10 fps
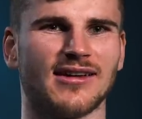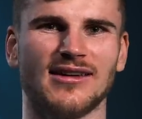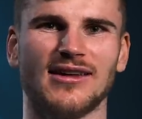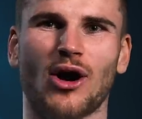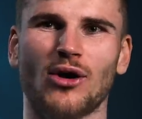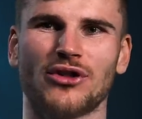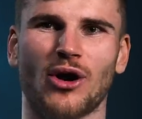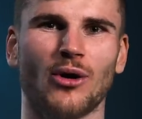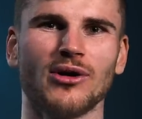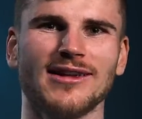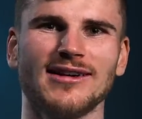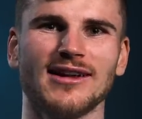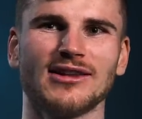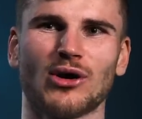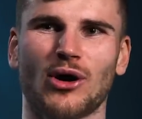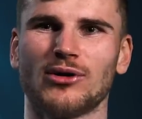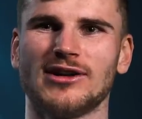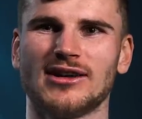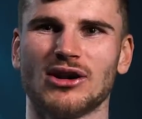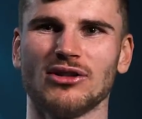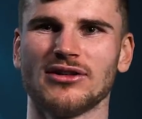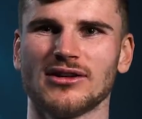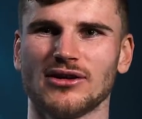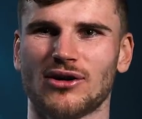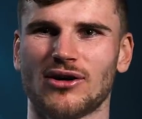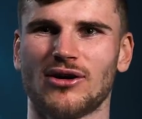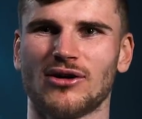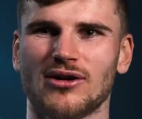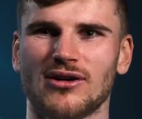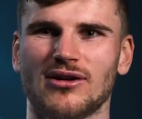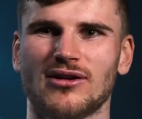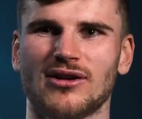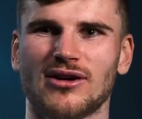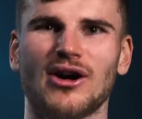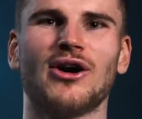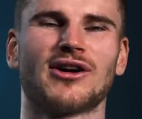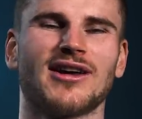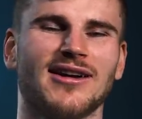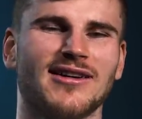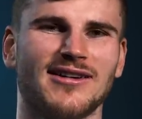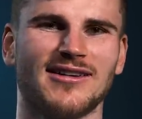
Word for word: in the whole England or only in London? Or, or? the whole England. Oh, okay.